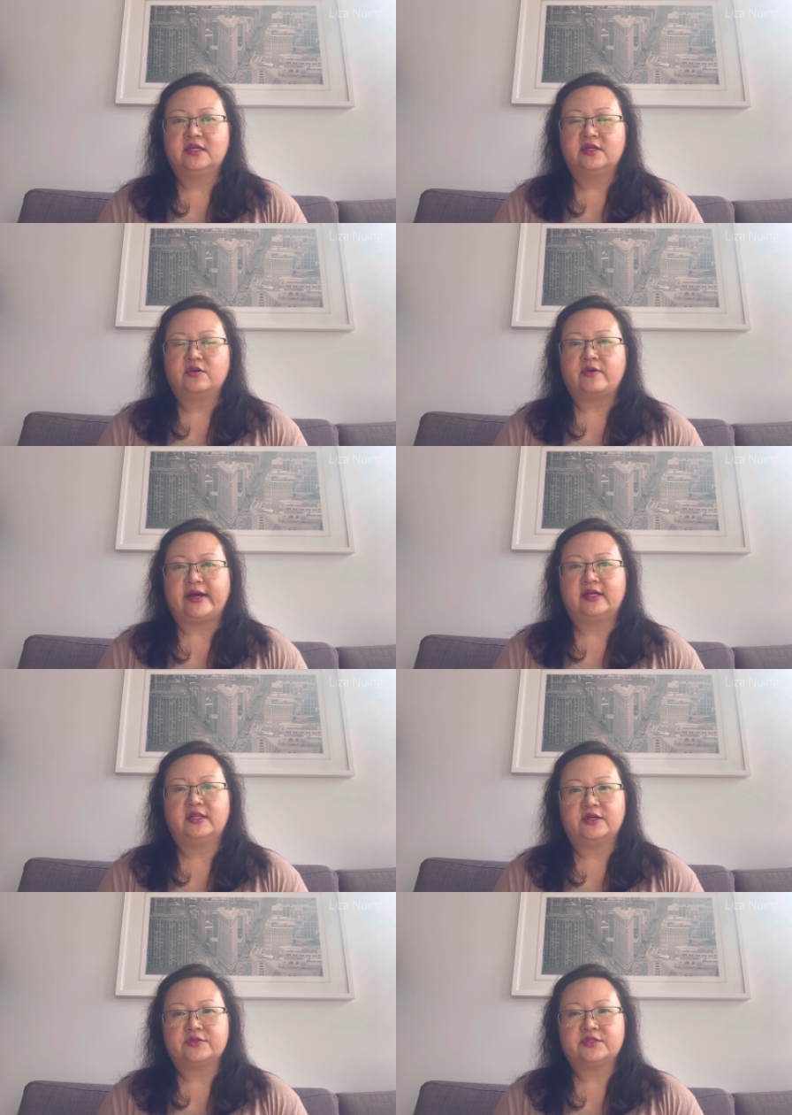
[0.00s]
quite
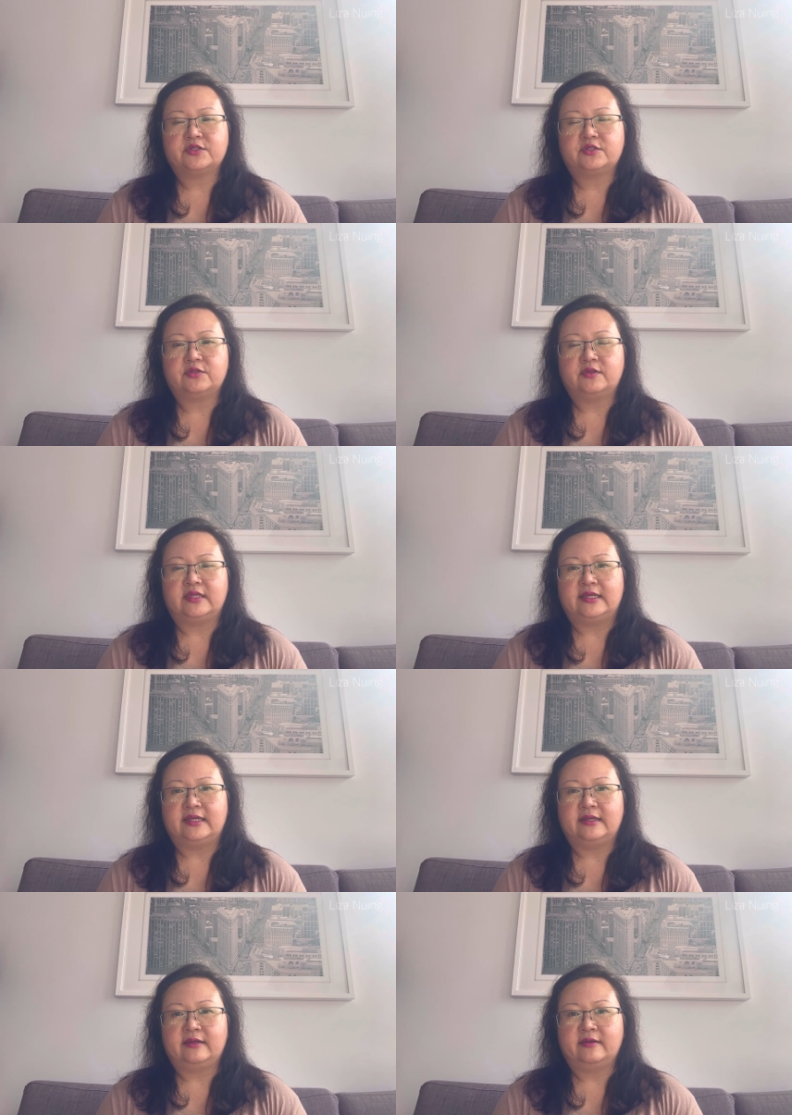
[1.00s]
close to
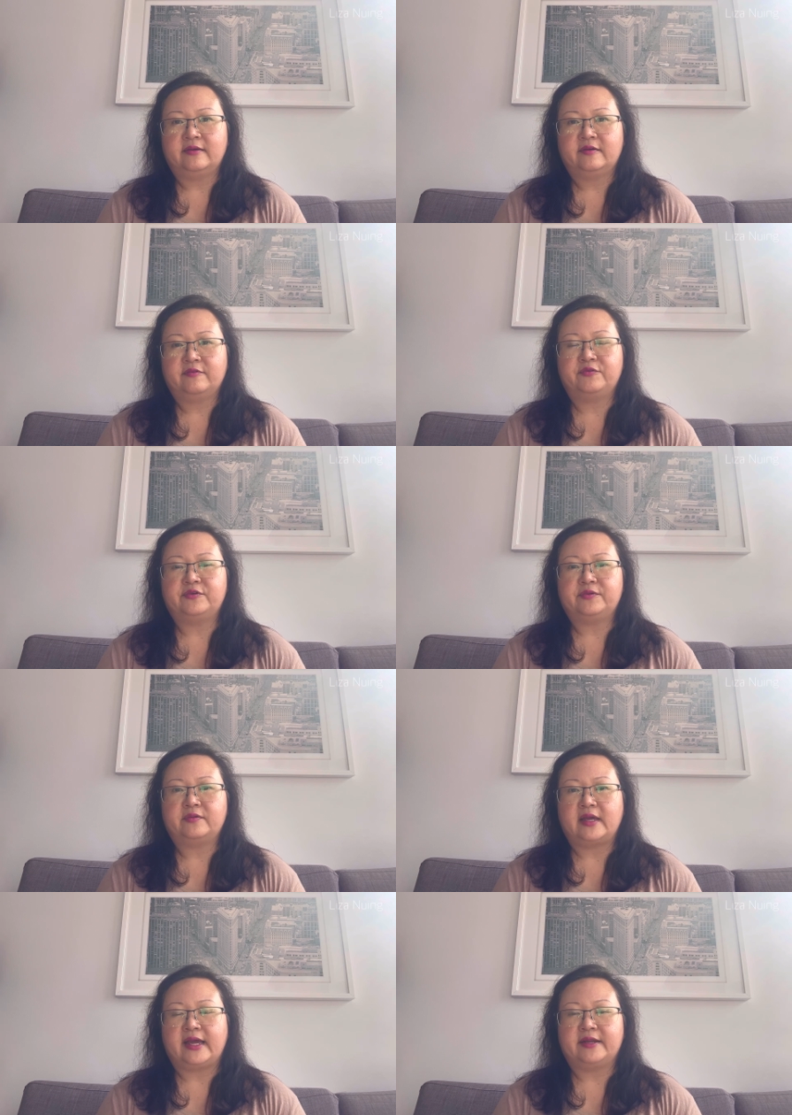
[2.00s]
the food
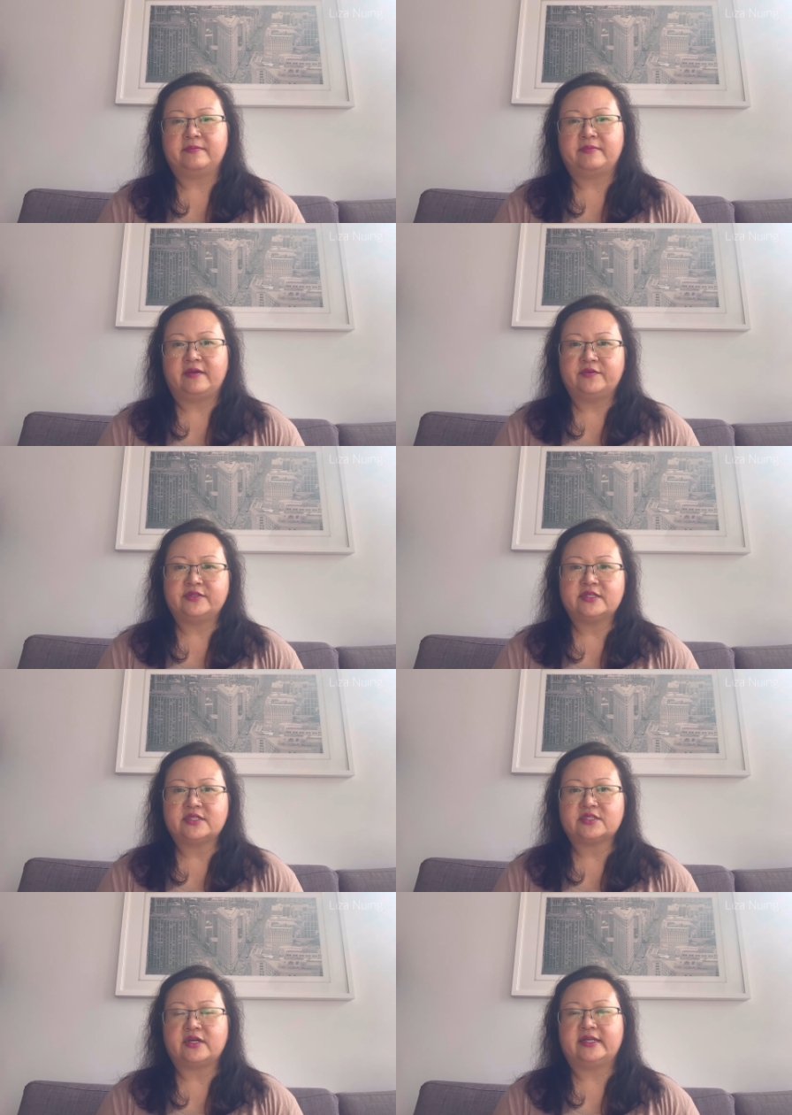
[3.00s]
and
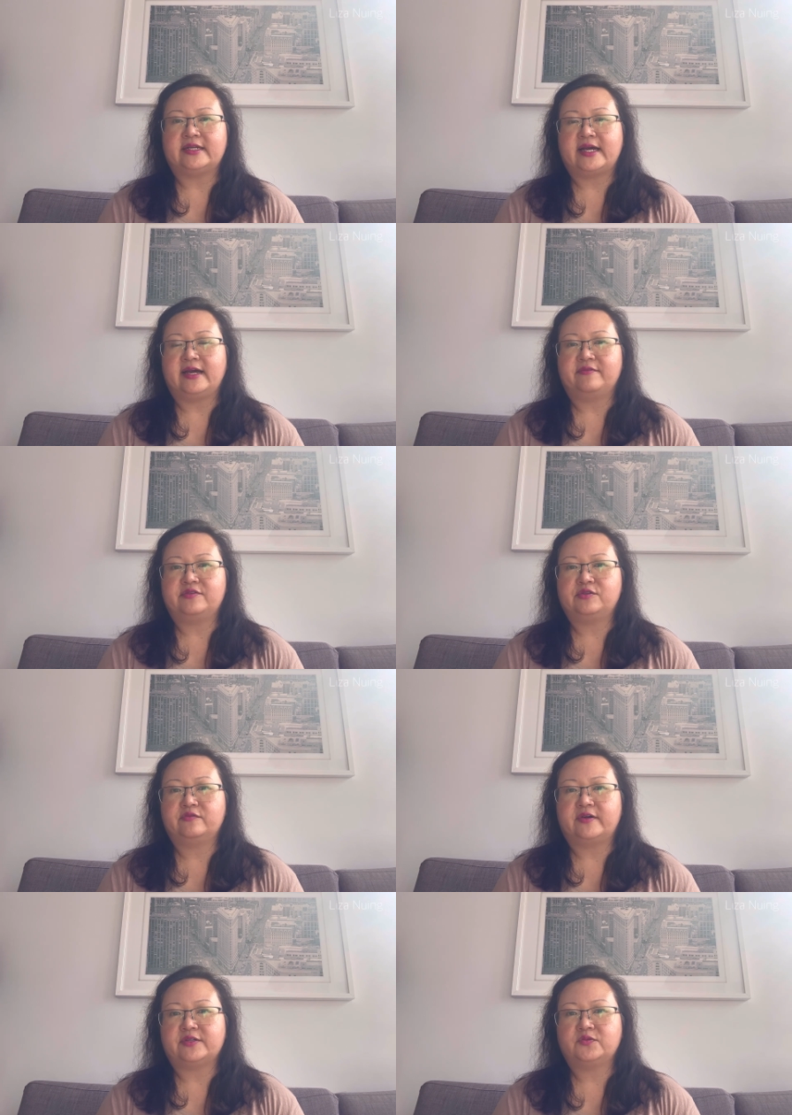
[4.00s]
beverages, so I didn't have too
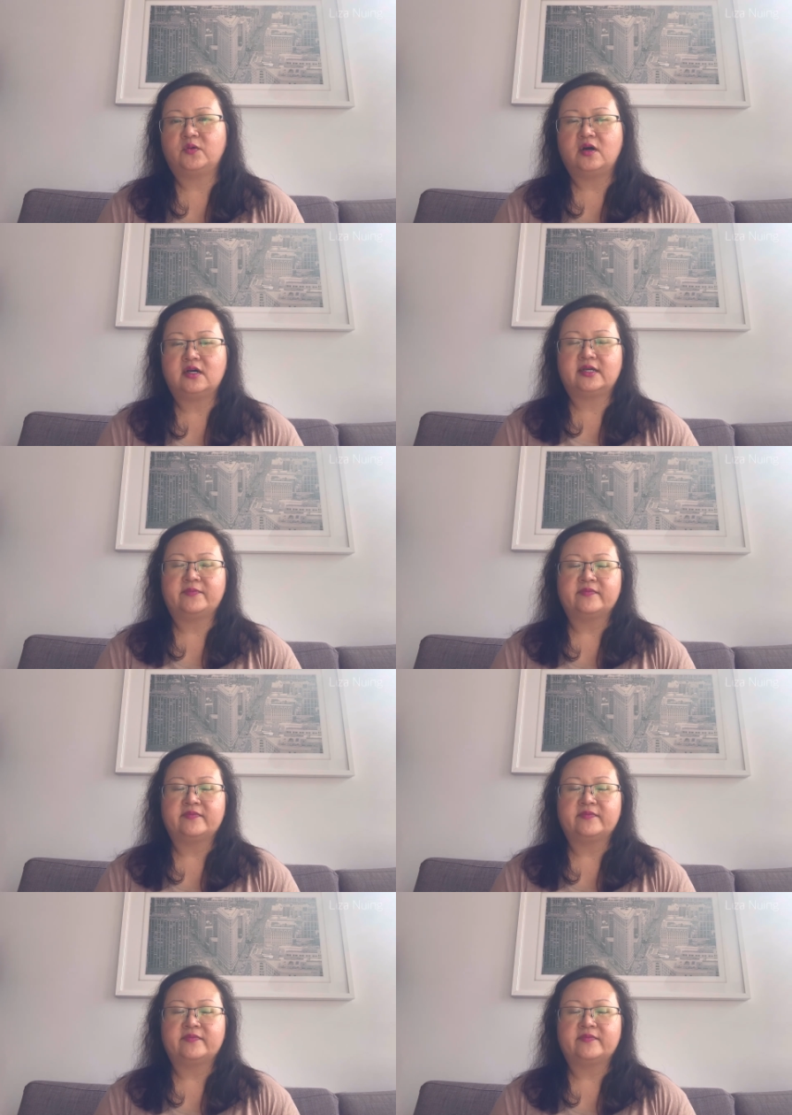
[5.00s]
far to walk.